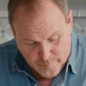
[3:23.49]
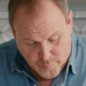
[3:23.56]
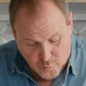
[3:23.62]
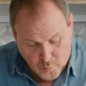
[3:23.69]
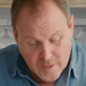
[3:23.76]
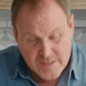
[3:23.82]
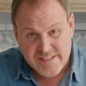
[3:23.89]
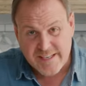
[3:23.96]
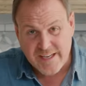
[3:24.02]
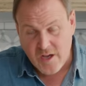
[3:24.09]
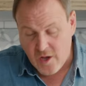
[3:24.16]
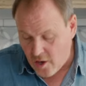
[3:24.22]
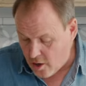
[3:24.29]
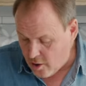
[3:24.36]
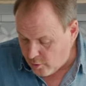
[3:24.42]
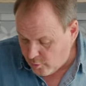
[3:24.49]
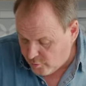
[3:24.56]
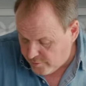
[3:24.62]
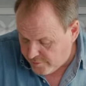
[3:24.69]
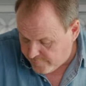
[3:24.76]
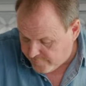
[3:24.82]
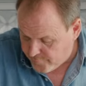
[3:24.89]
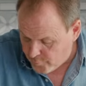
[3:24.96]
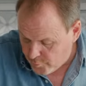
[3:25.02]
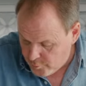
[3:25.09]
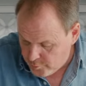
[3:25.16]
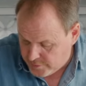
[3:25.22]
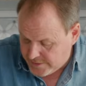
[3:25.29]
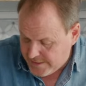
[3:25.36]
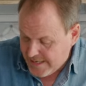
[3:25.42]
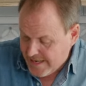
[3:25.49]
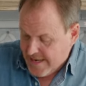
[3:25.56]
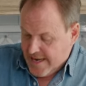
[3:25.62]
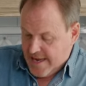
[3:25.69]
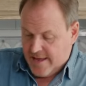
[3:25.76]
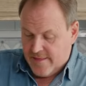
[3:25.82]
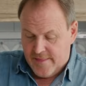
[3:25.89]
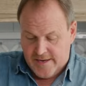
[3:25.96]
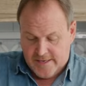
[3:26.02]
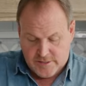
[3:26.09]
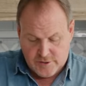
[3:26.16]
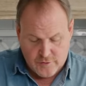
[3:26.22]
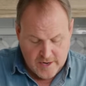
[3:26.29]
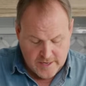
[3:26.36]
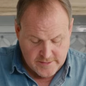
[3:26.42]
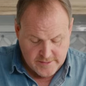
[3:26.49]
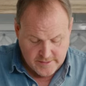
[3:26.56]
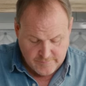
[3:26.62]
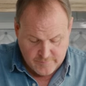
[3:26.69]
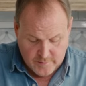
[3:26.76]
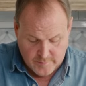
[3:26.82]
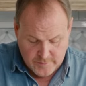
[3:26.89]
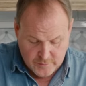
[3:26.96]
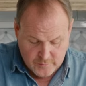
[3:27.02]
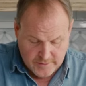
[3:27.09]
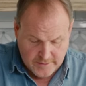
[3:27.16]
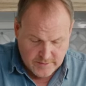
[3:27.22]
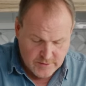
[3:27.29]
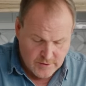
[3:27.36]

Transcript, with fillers: pressing all the fruit and then extracting it from the drink.